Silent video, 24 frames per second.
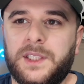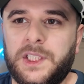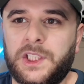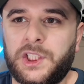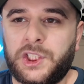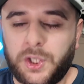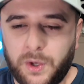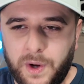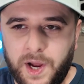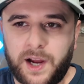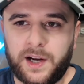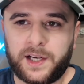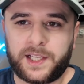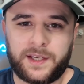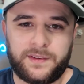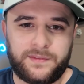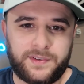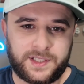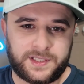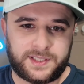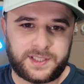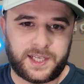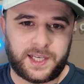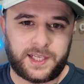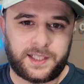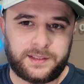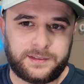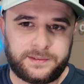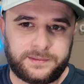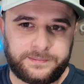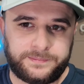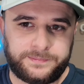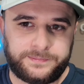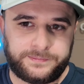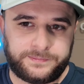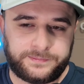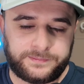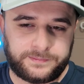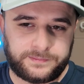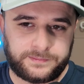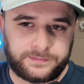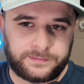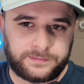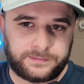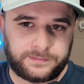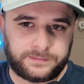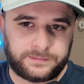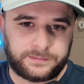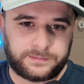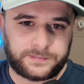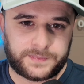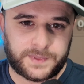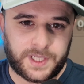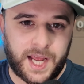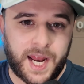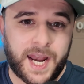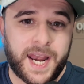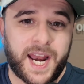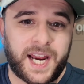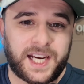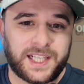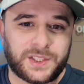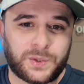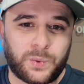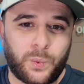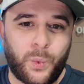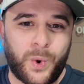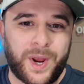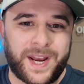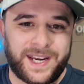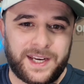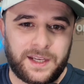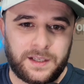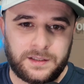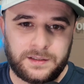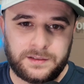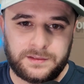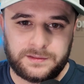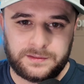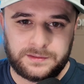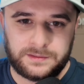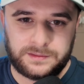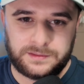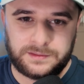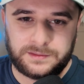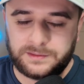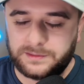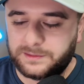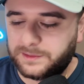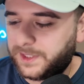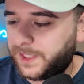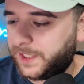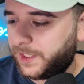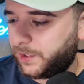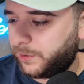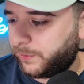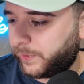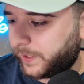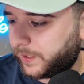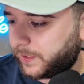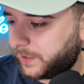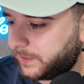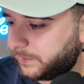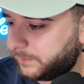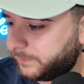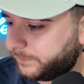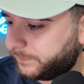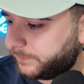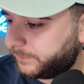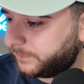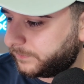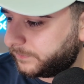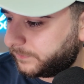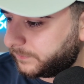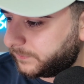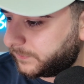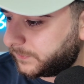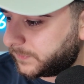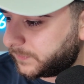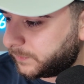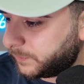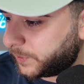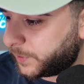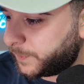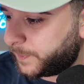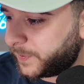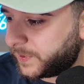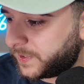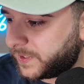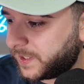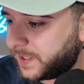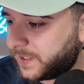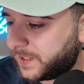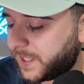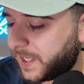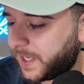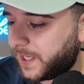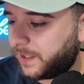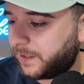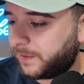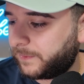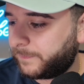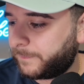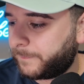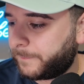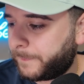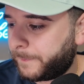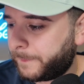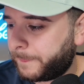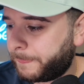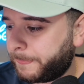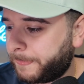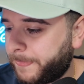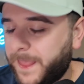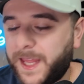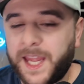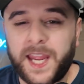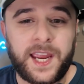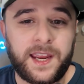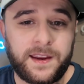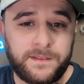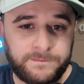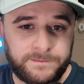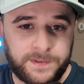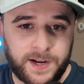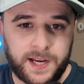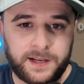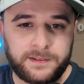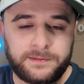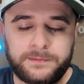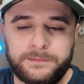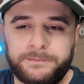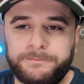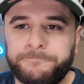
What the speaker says: So I'll give us a nice win in New England, which puts us at 8-5.